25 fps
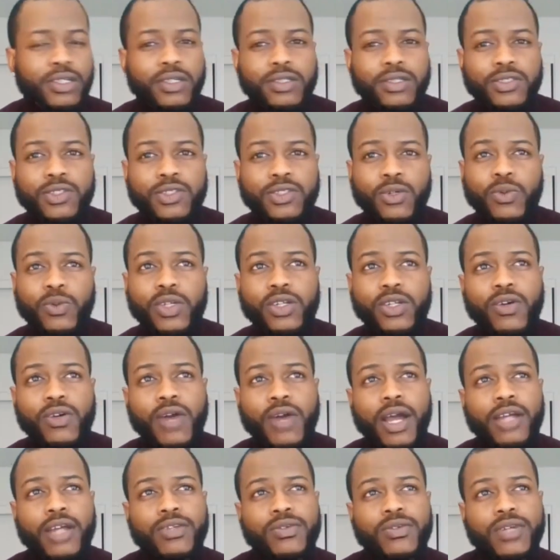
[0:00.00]
So we know
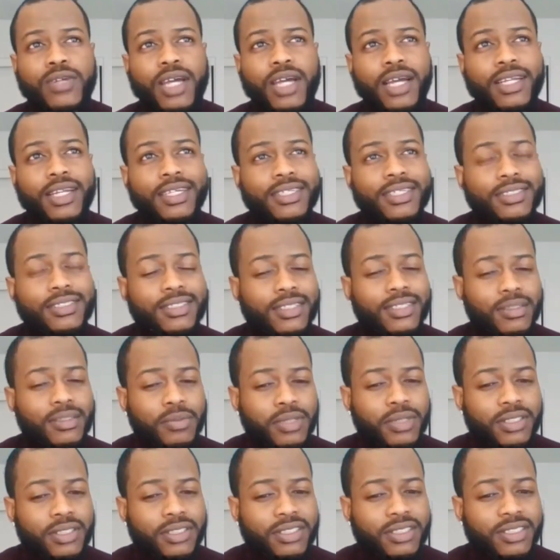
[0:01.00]
how you got into the
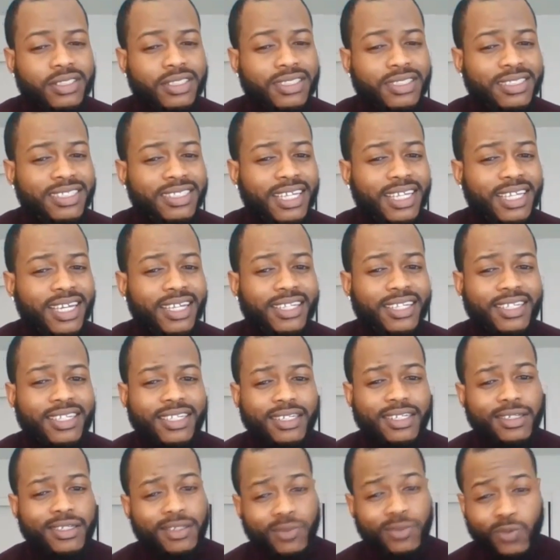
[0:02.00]
business. Is that
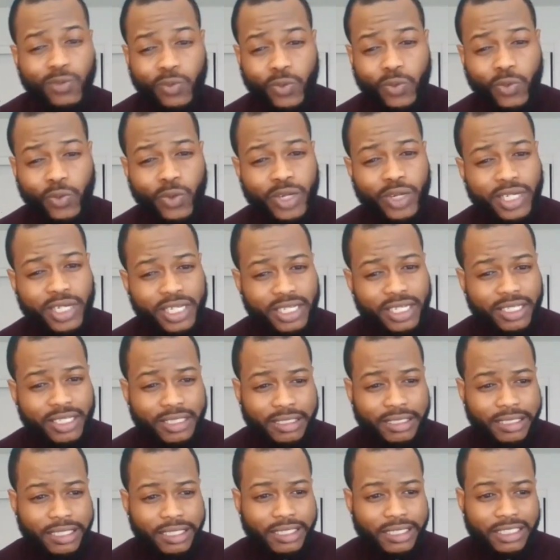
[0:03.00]
what
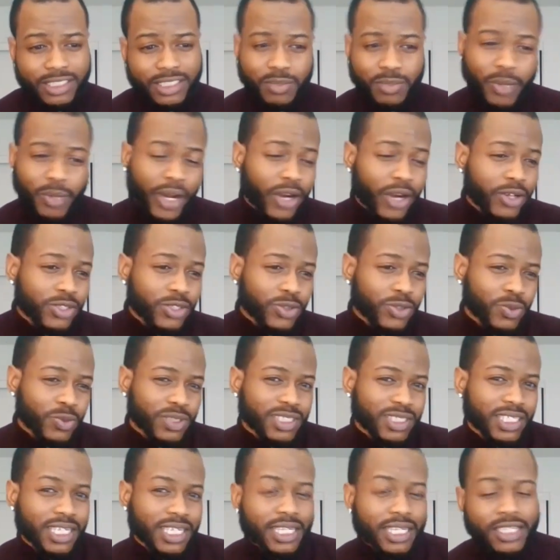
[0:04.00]
inspired you?
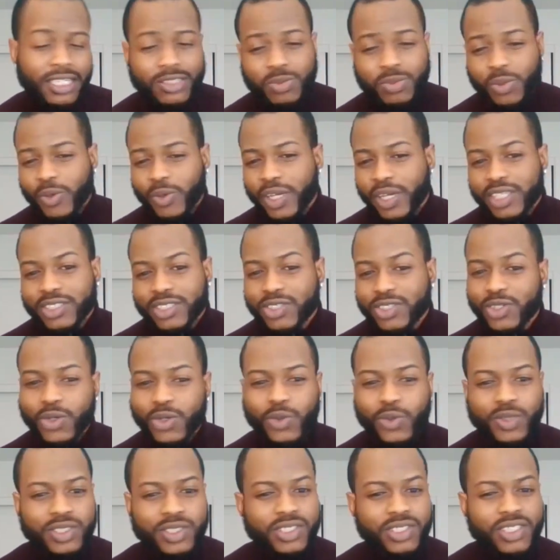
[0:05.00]
Was it an inspiration, or
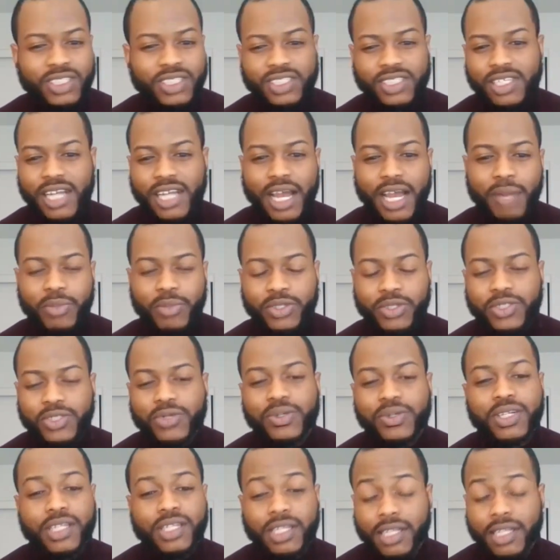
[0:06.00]
was it just an
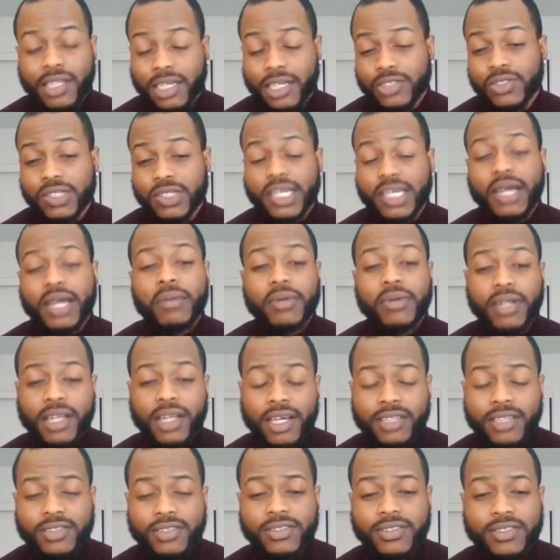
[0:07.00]
opportunity that you
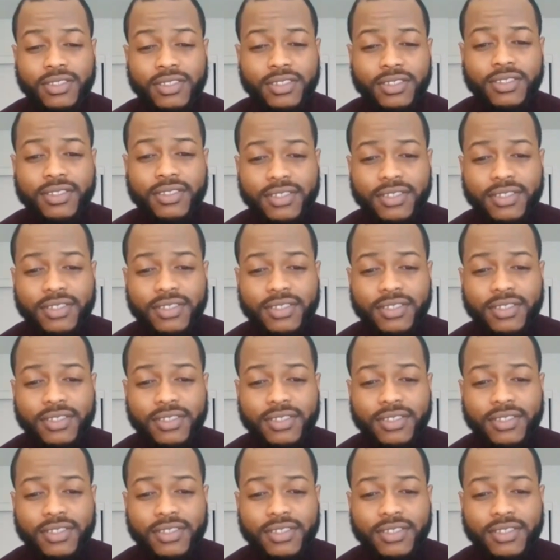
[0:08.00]
capitalized on?